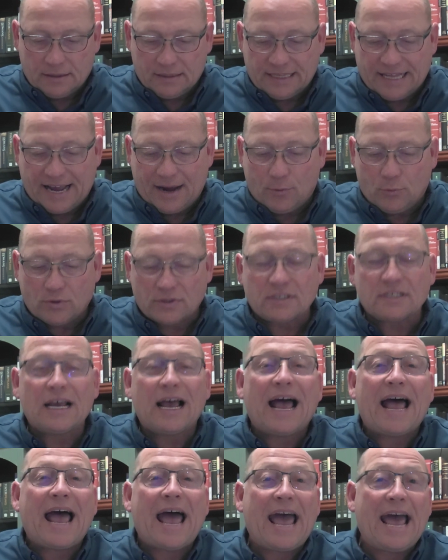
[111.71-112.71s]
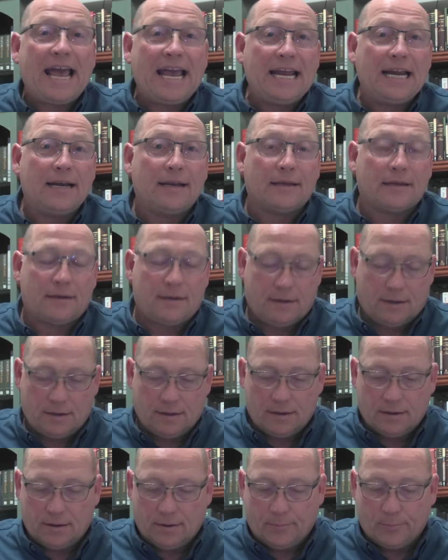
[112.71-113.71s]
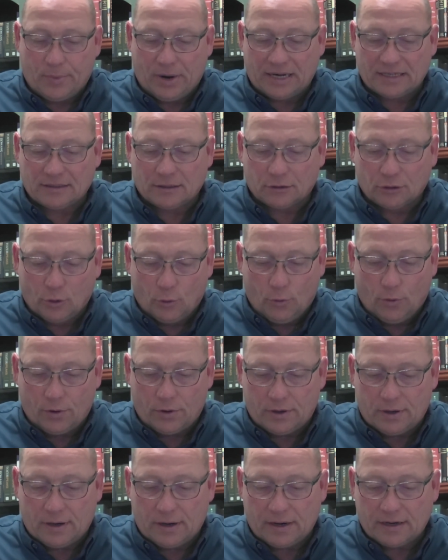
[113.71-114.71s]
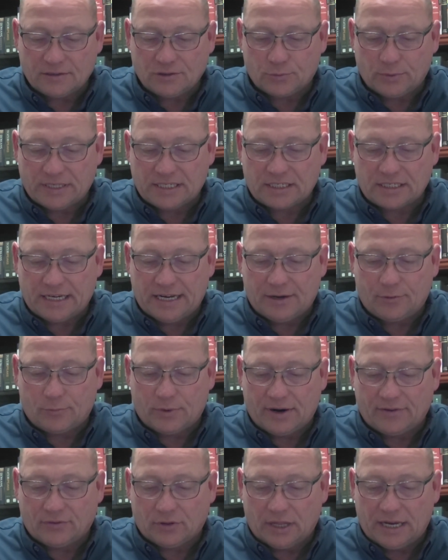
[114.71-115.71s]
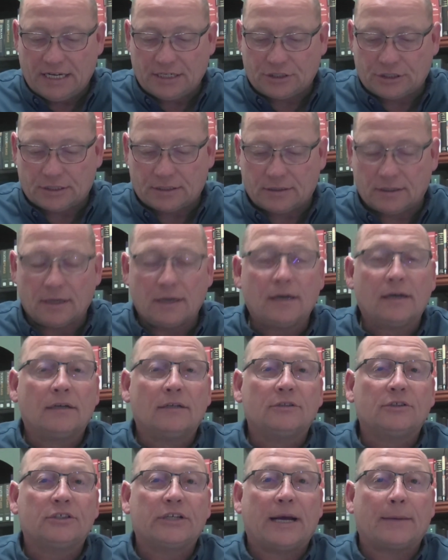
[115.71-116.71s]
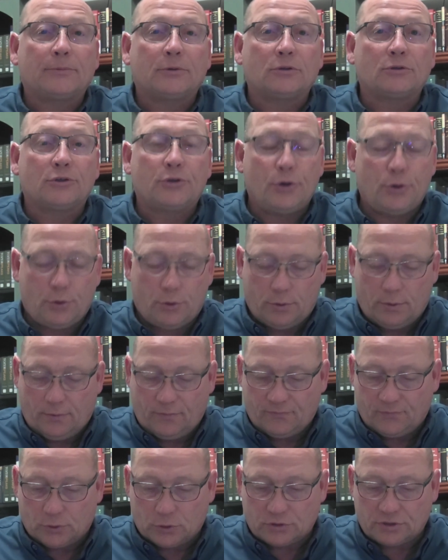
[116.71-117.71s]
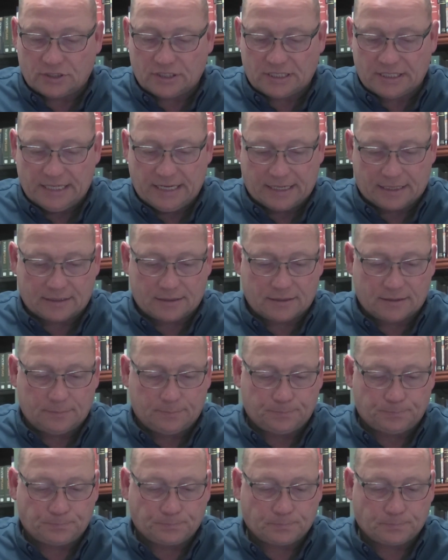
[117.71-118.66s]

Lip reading: That was hated by the Lord, as we see in Revelation chapter 2, verse 6.